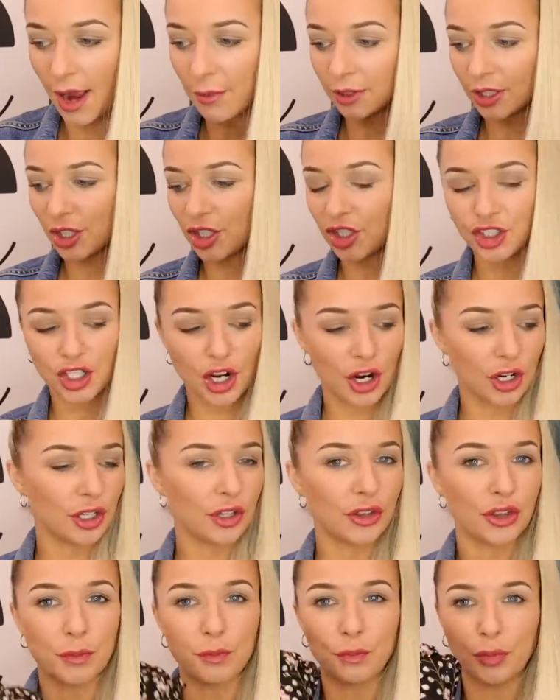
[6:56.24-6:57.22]
I'm going to show
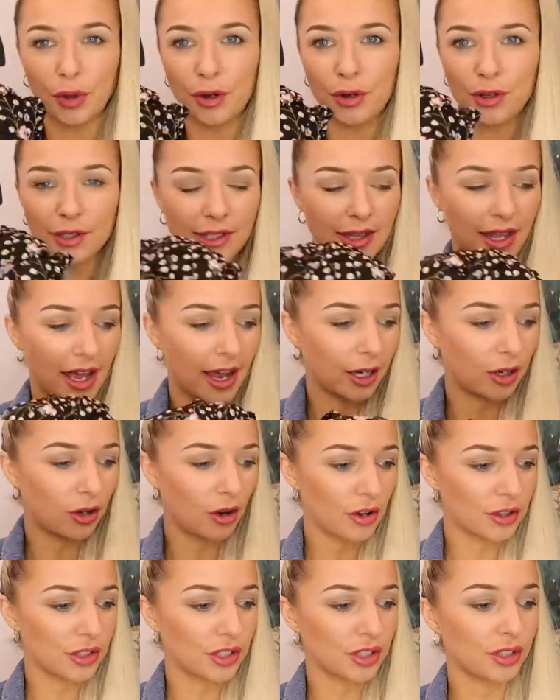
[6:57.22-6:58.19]
you the boots that I
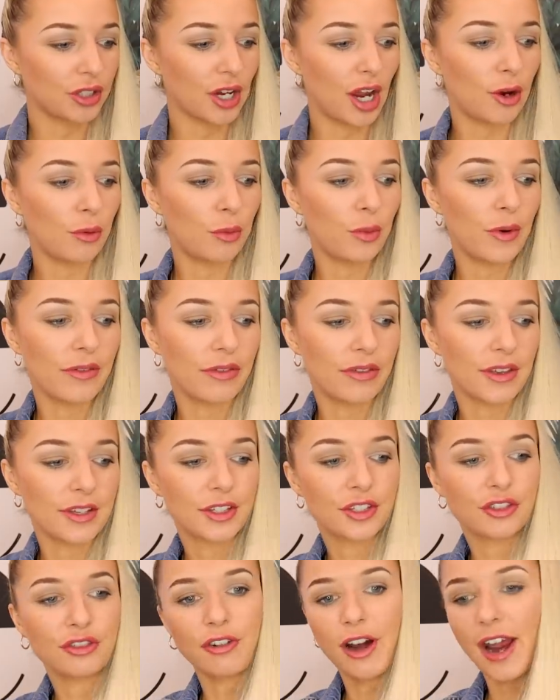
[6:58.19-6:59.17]
got to go with
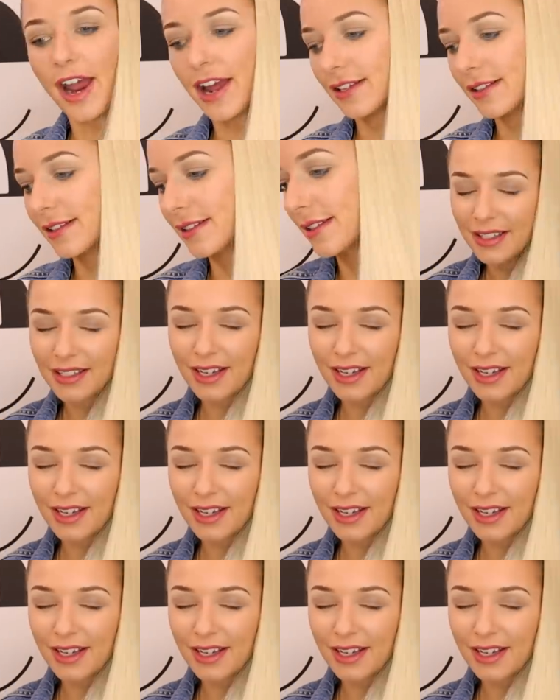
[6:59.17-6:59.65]
this dress.